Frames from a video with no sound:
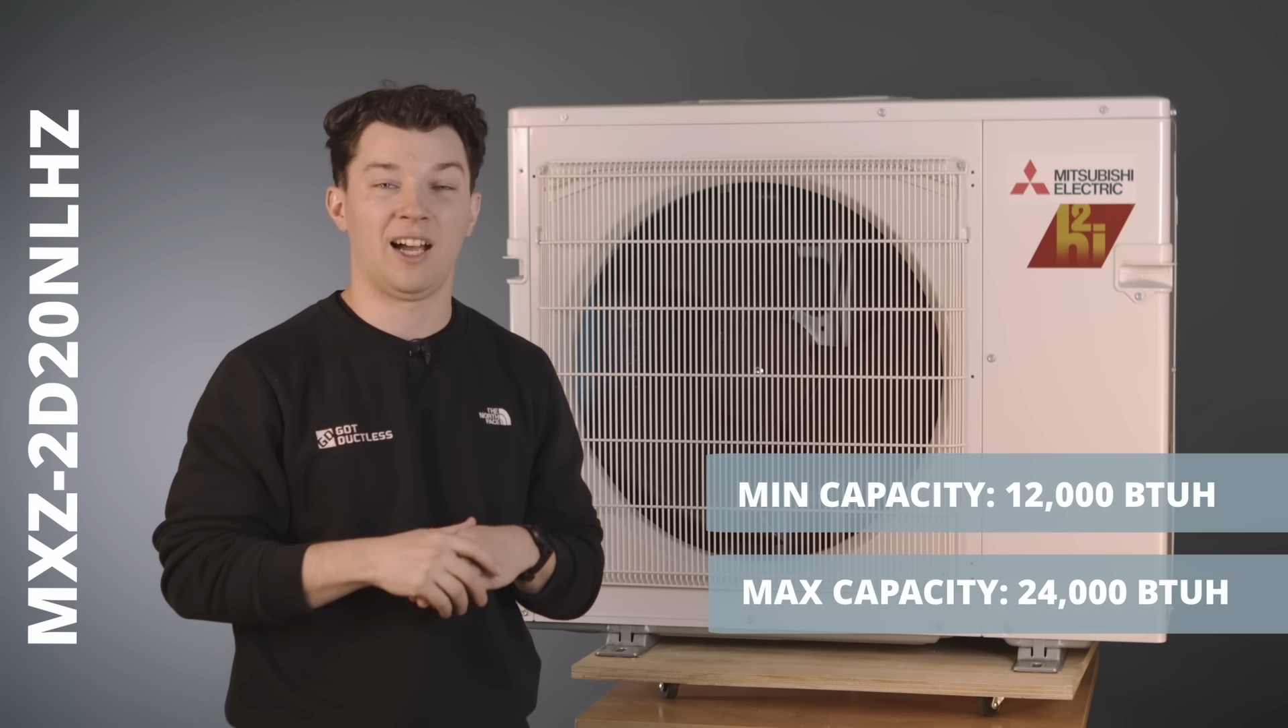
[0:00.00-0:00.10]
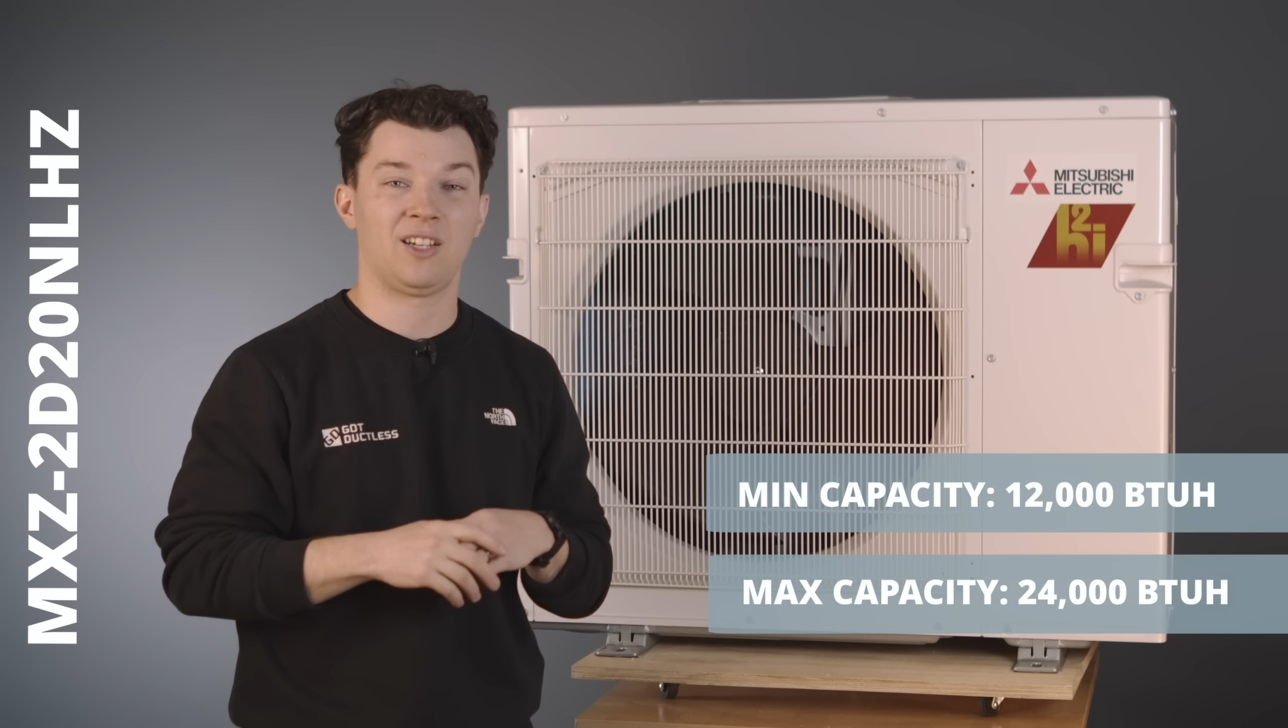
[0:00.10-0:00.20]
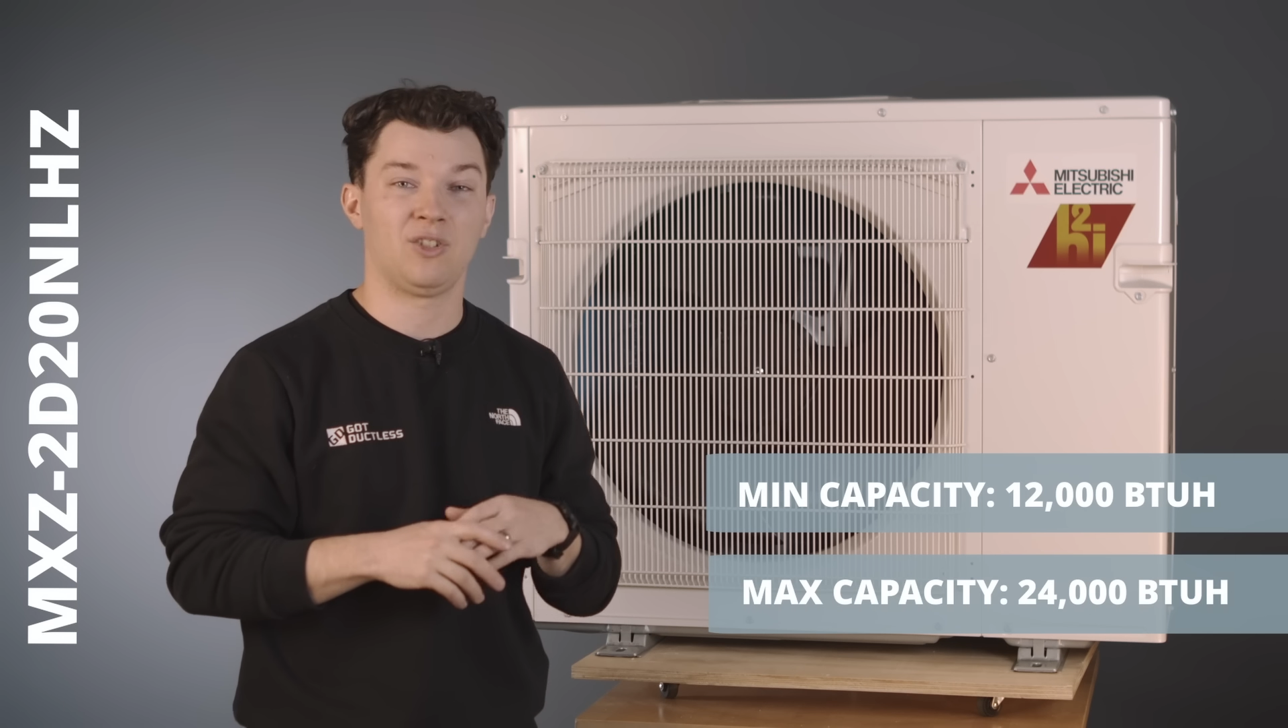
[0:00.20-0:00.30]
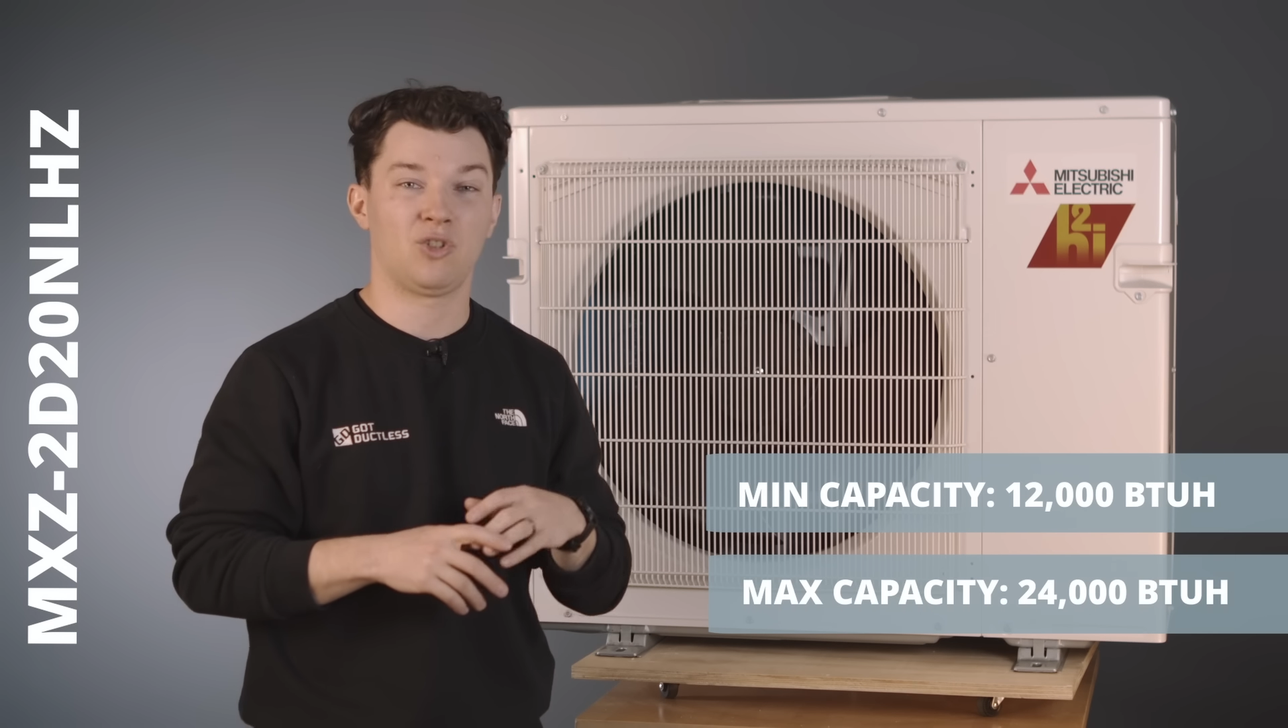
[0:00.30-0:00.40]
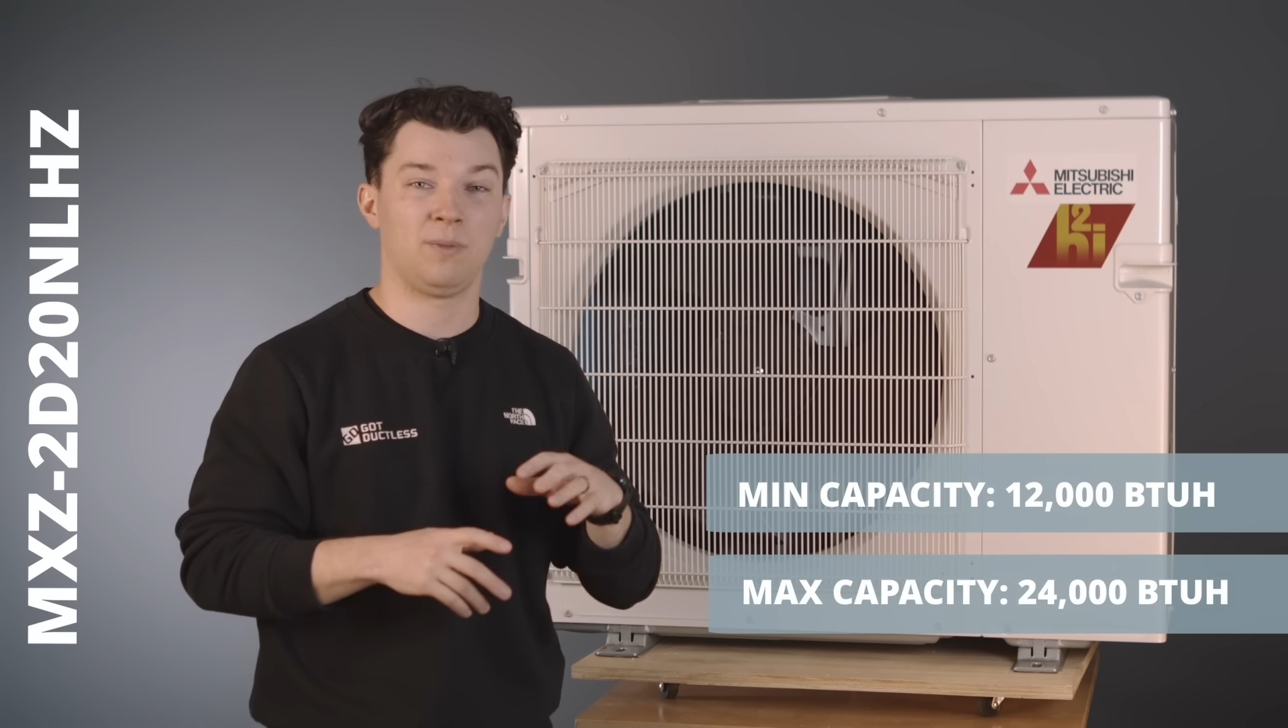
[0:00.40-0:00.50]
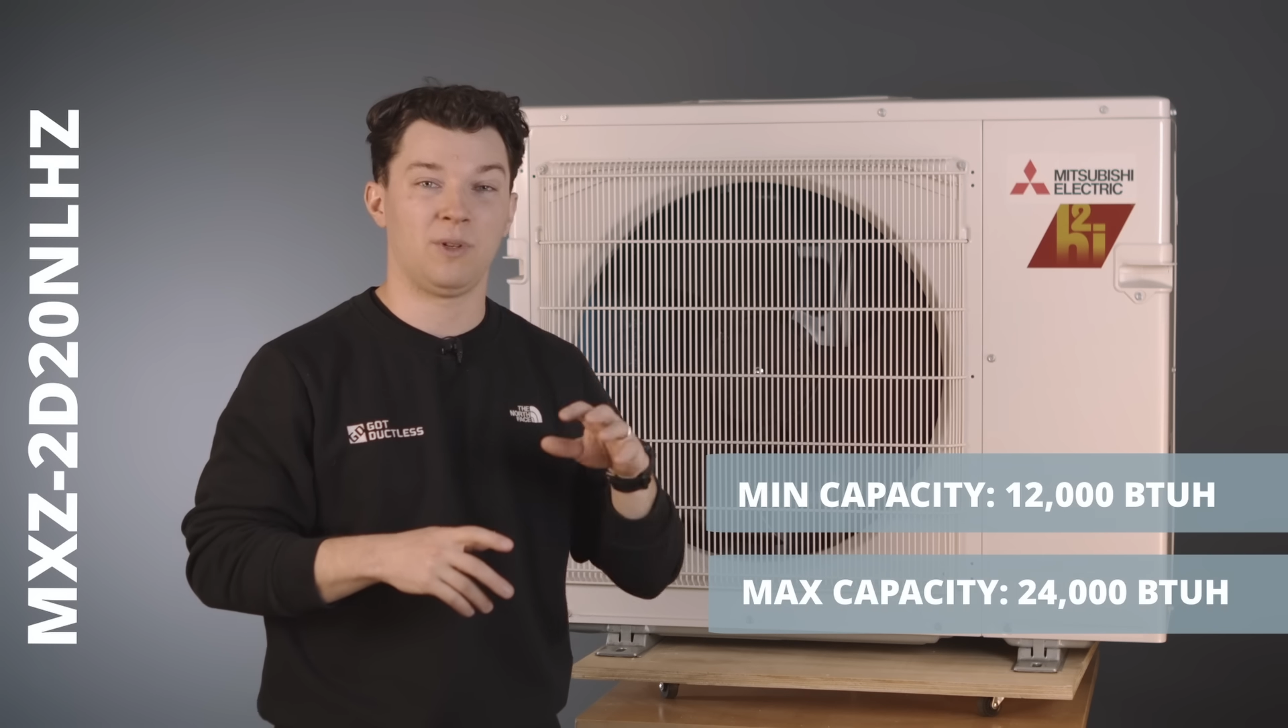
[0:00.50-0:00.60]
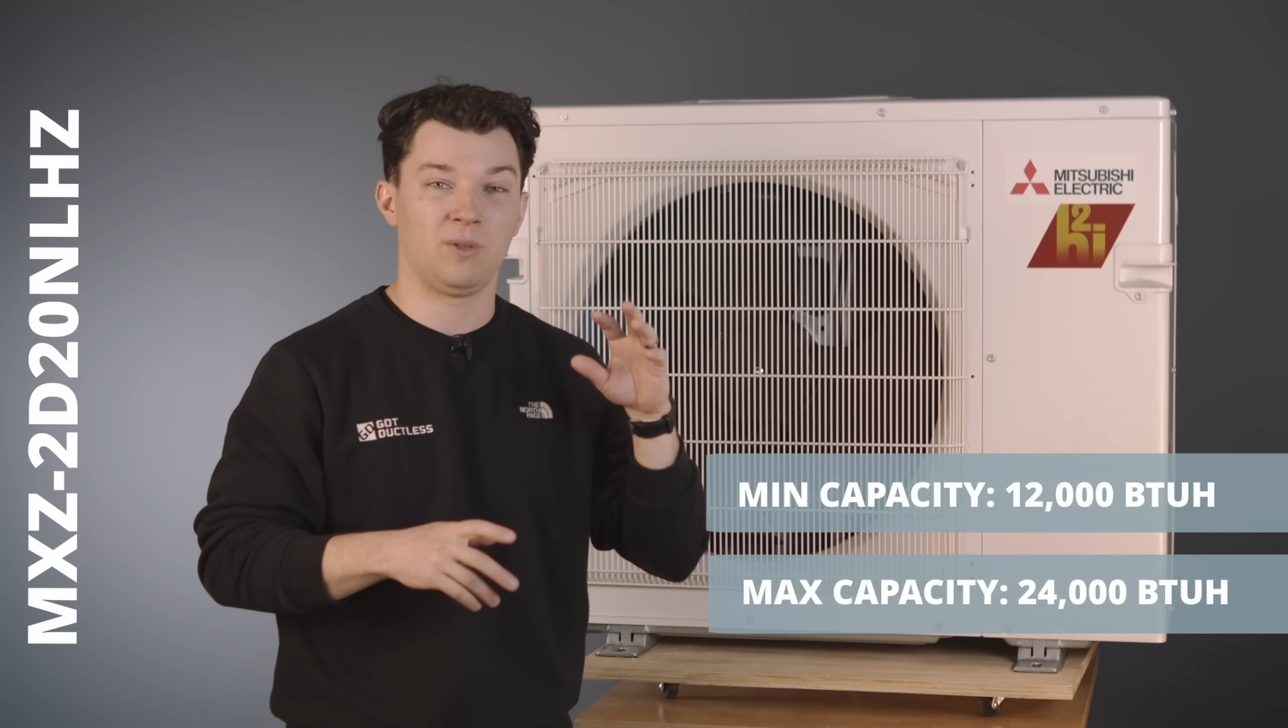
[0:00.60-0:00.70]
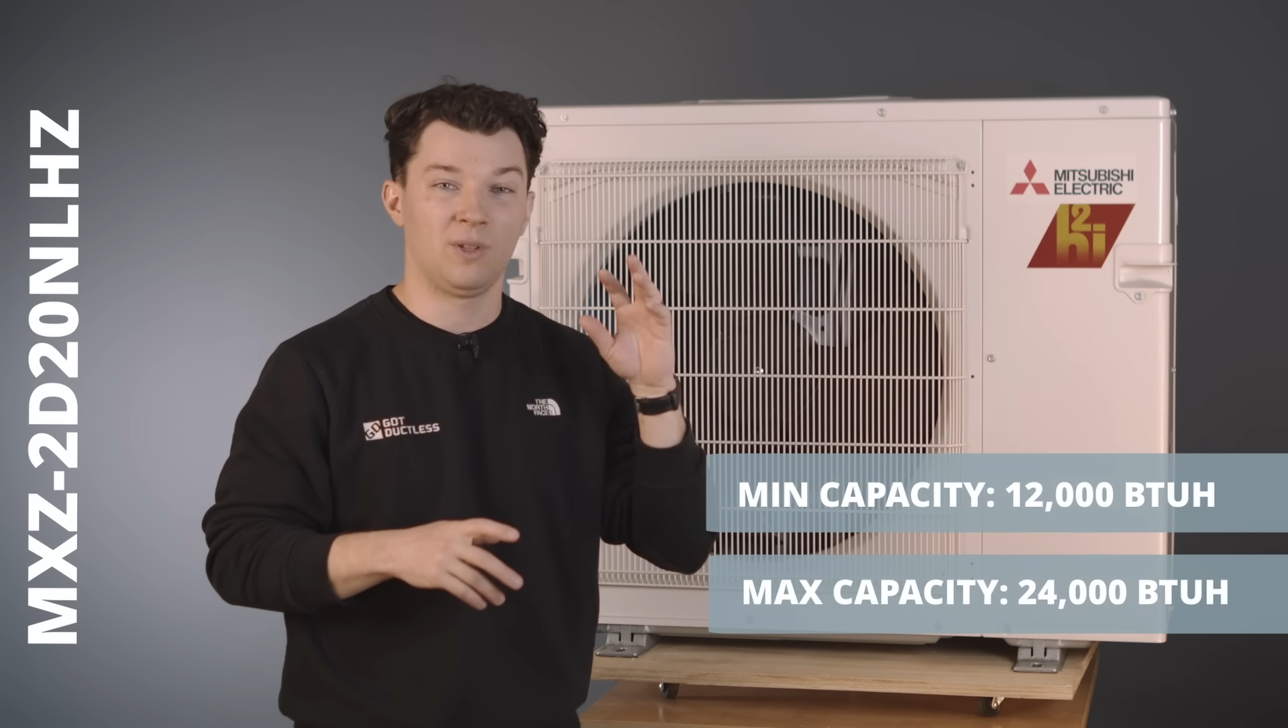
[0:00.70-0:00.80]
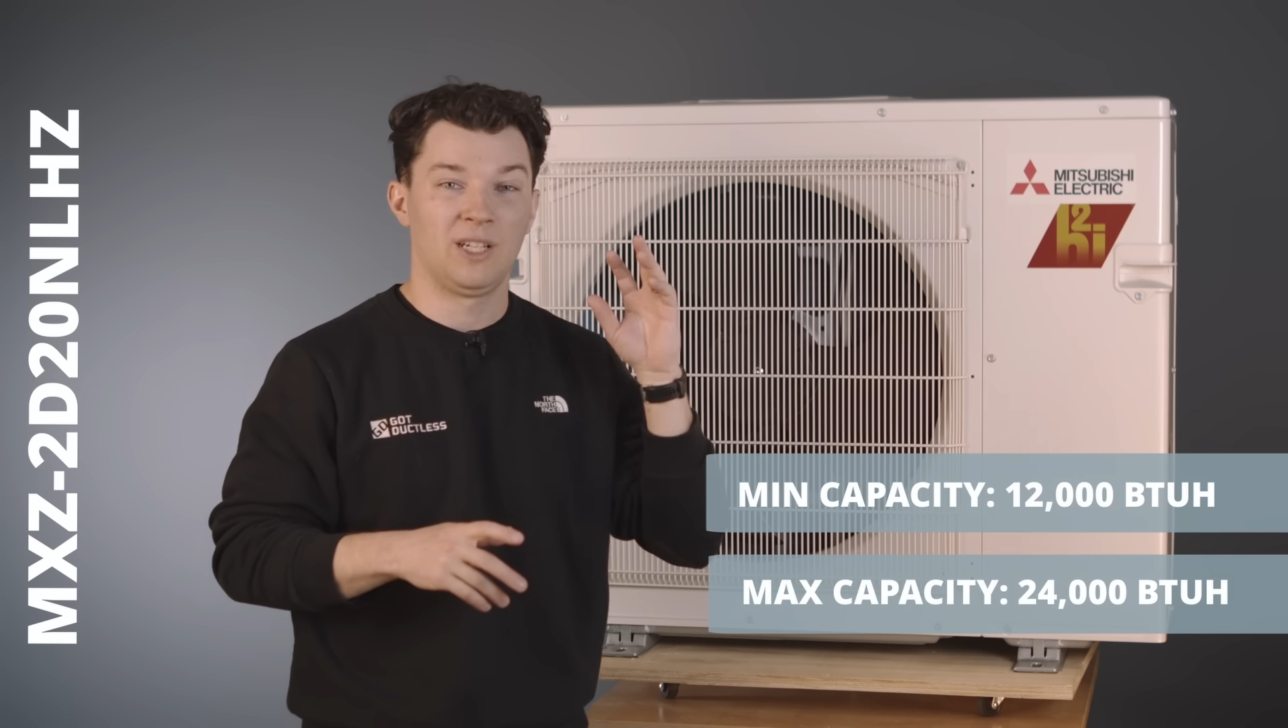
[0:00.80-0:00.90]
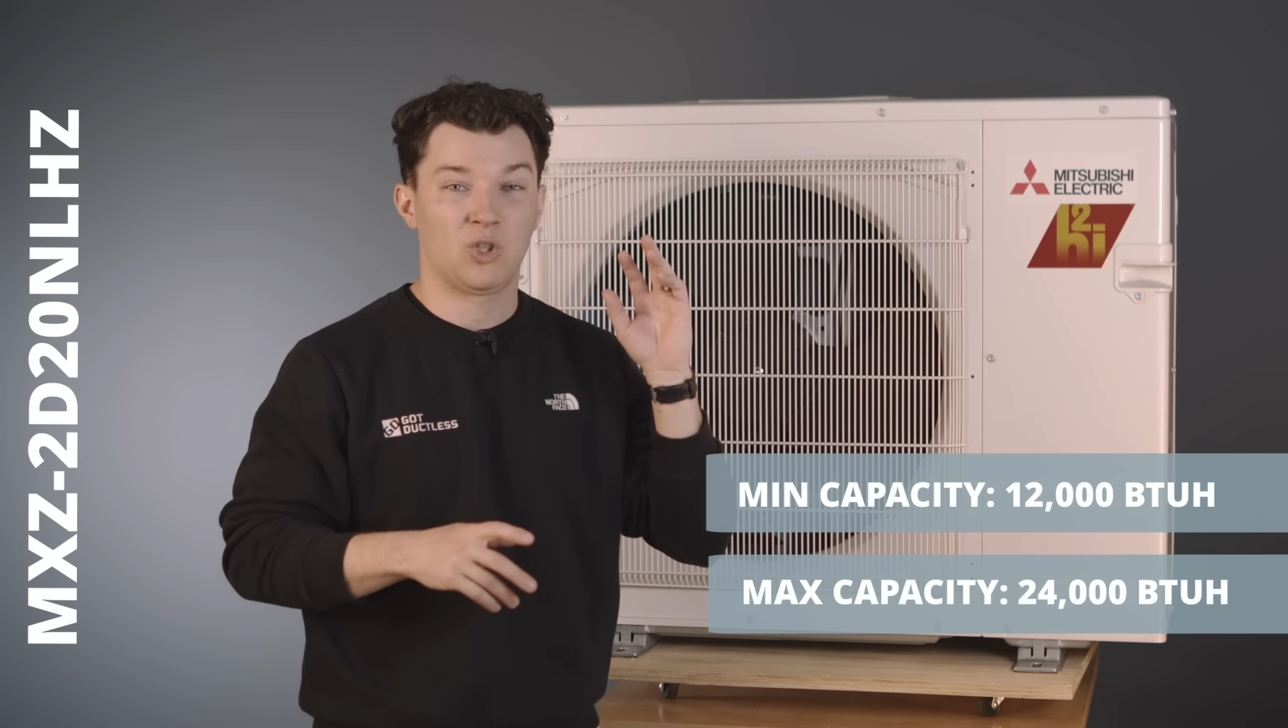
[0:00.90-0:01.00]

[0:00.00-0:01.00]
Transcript: contribute